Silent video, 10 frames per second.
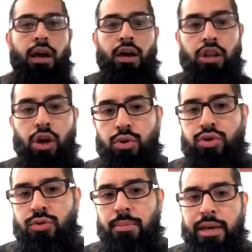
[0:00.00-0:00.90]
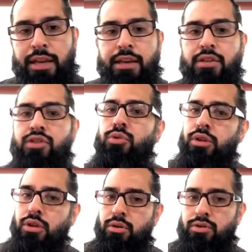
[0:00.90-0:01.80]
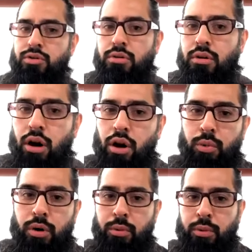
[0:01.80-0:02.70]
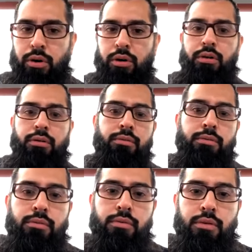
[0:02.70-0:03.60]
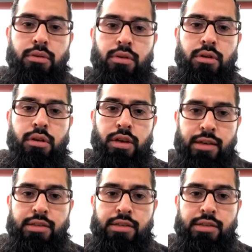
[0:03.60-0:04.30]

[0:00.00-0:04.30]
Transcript: Los Media Studios, all one Los, word. Oh, Los yeah. Media